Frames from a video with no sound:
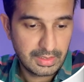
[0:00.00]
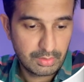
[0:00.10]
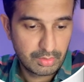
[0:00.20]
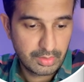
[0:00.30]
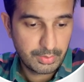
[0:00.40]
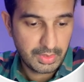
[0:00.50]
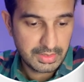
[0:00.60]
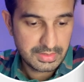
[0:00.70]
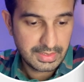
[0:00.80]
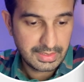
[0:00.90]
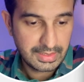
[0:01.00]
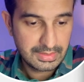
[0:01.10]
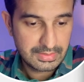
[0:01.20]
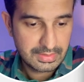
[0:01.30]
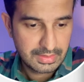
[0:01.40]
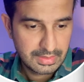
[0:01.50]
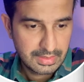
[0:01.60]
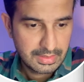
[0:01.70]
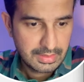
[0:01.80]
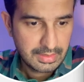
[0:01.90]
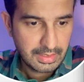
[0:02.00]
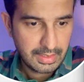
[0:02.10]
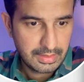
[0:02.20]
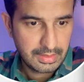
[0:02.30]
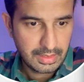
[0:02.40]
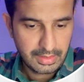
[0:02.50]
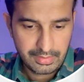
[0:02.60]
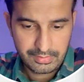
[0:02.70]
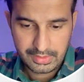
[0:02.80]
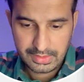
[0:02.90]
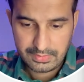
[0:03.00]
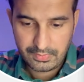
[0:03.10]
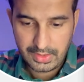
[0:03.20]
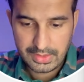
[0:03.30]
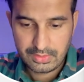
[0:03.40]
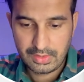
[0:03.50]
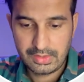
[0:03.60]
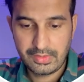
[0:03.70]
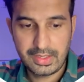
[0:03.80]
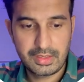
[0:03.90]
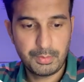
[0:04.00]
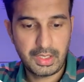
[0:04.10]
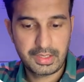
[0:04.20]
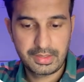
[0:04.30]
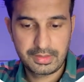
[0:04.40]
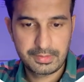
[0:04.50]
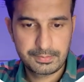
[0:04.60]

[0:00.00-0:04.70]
I'll go to advanced settings and yeah, everything is fine. So I'll create the bucket.